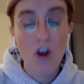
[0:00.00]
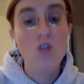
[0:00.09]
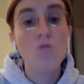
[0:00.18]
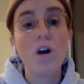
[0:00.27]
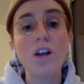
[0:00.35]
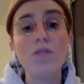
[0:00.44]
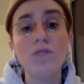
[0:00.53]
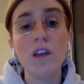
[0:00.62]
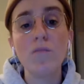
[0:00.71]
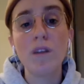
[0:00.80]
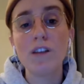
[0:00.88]
What do you
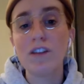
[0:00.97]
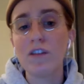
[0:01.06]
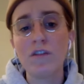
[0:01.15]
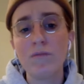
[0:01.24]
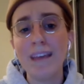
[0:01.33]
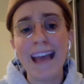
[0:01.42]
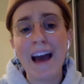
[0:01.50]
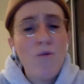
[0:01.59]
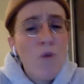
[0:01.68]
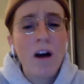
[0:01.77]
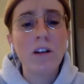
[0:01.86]
think, Bryce, is of me?
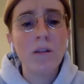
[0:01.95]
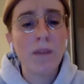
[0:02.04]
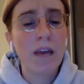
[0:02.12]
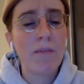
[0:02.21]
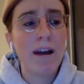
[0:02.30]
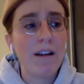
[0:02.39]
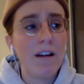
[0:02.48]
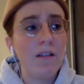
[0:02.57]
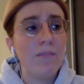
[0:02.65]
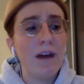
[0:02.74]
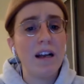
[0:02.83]
How welcoming
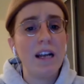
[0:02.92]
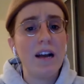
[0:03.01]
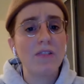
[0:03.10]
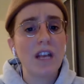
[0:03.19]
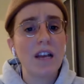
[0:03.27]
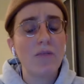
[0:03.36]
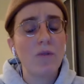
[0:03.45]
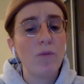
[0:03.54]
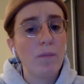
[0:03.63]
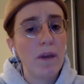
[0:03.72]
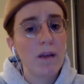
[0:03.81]
am I now saying when
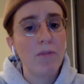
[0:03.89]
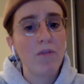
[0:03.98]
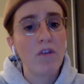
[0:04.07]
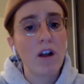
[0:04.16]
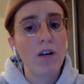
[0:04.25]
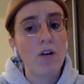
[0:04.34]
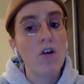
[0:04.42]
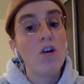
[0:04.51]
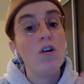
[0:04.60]
we pick up the phone, I go,